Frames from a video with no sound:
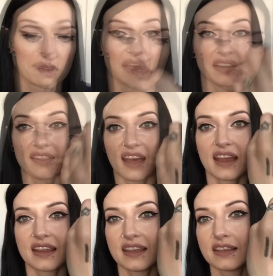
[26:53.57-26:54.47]
But
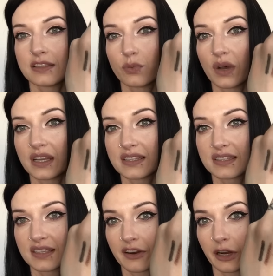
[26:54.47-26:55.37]
that is what
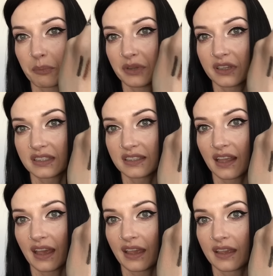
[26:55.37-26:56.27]
Syrup looks
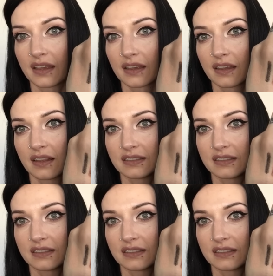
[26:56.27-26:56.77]
like.